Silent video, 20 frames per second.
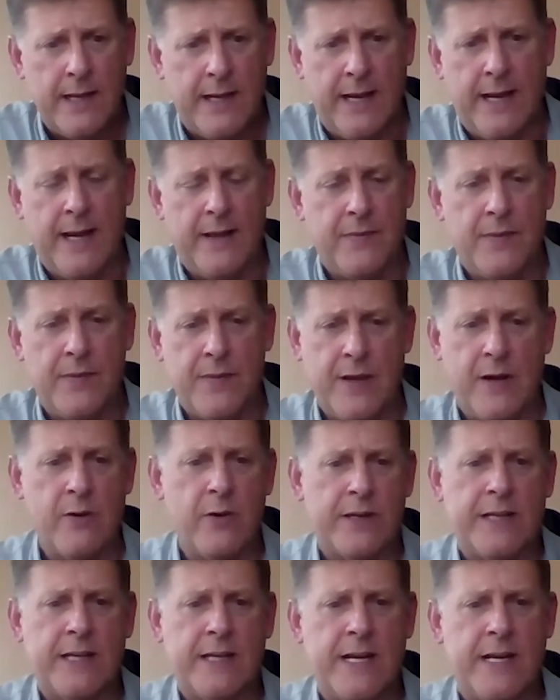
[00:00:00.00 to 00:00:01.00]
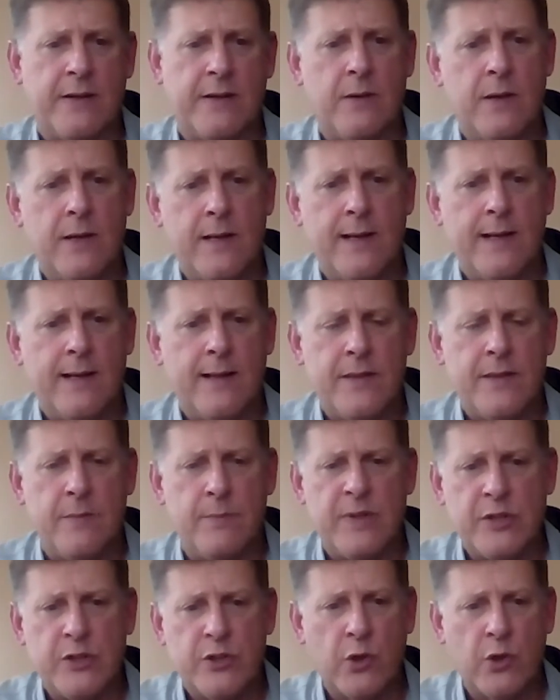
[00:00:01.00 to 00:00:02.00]
And there again, the
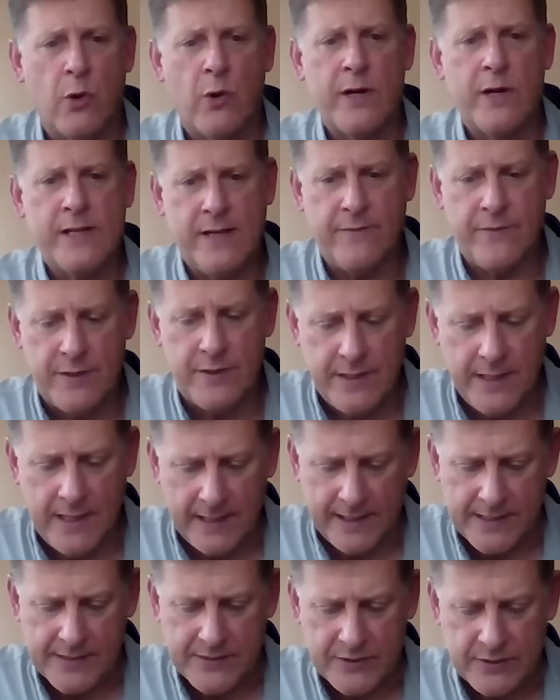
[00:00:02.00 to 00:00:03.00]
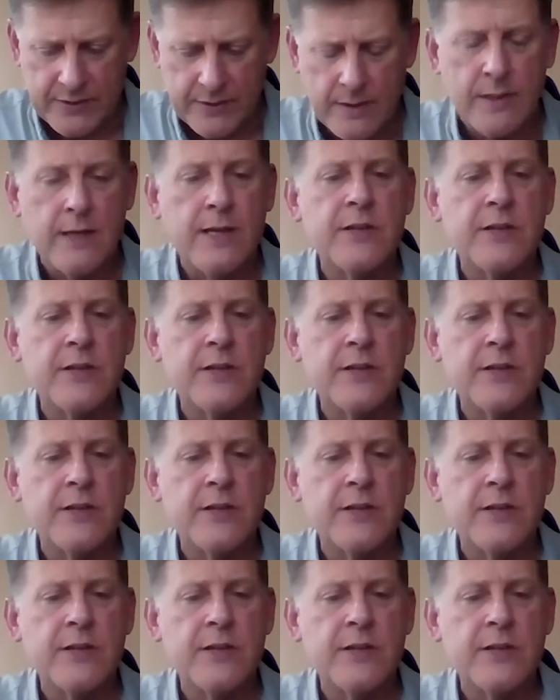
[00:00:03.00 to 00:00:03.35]
majority of the nuggets